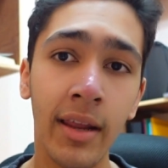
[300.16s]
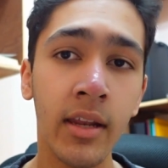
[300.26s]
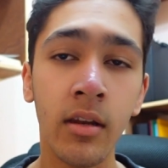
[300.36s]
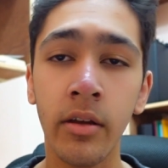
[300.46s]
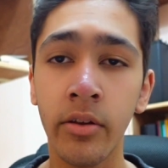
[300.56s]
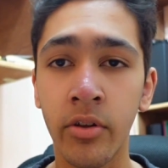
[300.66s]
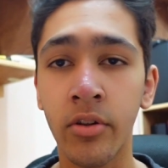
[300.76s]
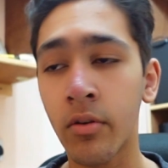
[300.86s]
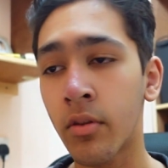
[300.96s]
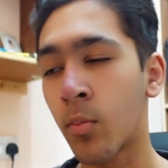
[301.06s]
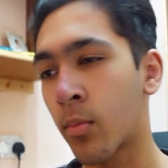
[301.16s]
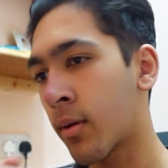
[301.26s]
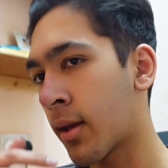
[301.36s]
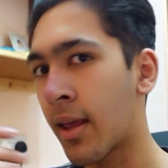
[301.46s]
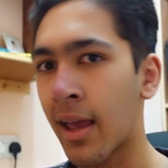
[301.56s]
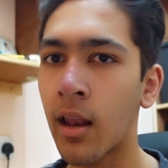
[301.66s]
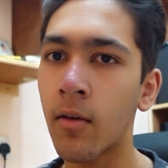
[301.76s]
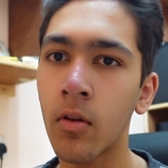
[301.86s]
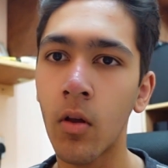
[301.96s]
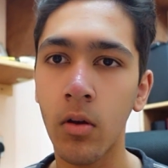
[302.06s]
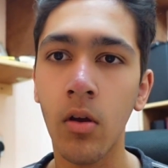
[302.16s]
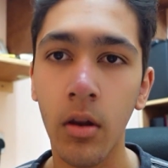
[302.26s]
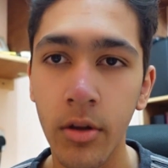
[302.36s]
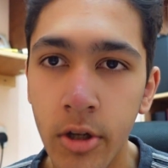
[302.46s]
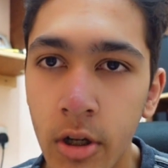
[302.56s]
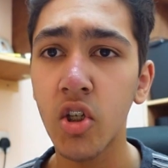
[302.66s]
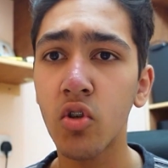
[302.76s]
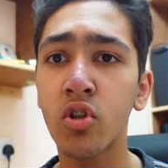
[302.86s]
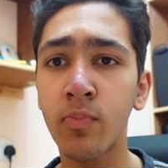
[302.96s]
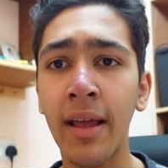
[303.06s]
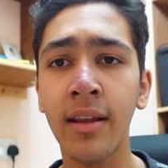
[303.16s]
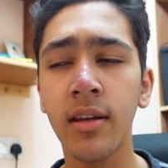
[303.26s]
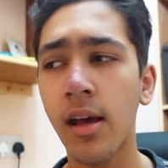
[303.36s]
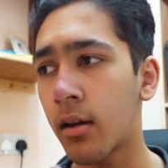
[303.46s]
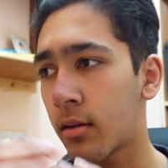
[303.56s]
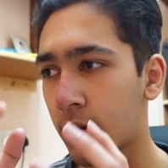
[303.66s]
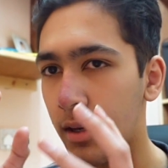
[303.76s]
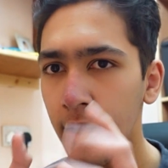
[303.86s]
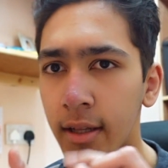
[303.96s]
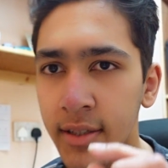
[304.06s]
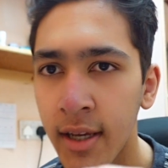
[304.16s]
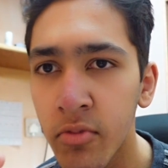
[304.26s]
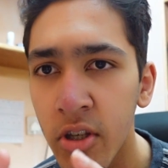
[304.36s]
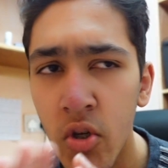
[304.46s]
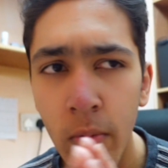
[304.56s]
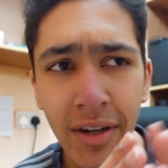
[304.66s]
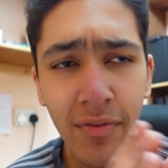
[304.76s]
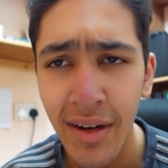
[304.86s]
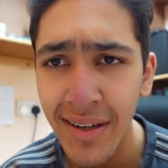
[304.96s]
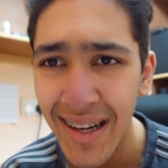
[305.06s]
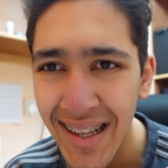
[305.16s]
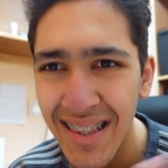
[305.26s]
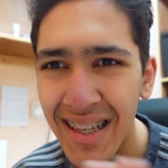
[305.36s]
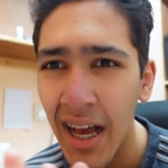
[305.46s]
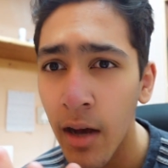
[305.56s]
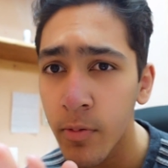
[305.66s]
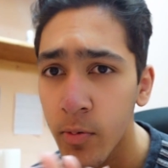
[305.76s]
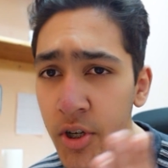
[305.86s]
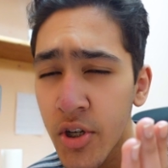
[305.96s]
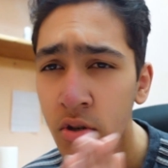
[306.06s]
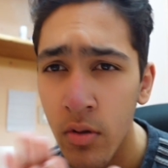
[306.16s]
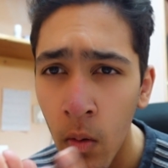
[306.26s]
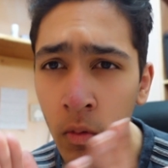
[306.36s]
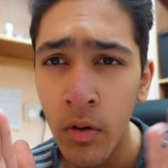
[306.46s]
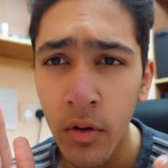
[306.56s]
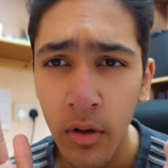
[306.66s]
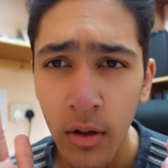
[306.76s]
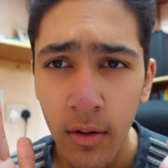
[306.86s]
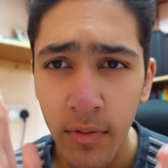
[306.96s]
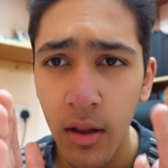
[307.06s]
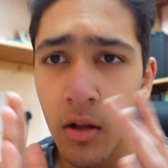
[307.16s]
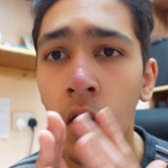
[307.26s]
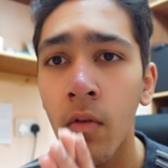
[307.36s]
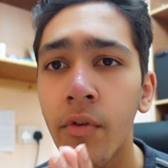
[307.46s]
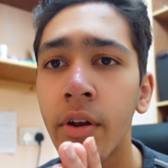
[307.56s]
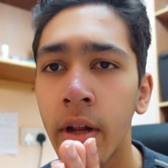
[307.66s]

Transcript: in to do them in A-level or college. So spend little times each week filling in the gaps which you don't feel confident